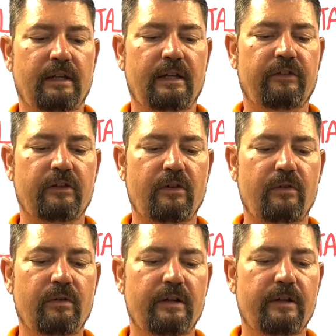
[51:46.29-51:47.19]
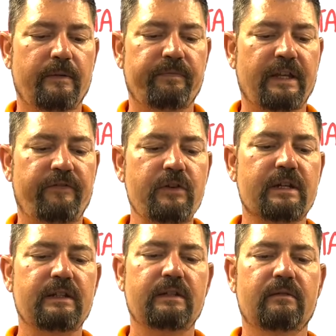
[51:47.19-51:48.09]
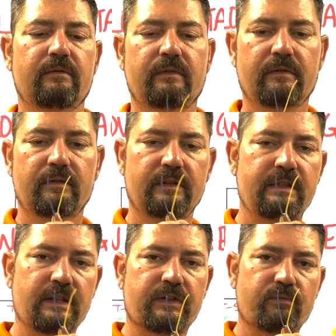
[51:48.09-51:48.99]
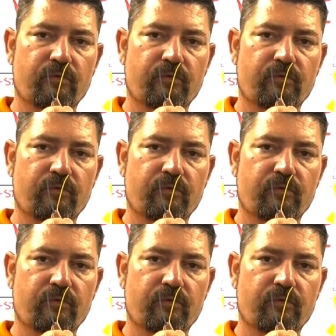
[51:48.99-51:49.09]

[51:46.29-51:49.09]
And so if you can just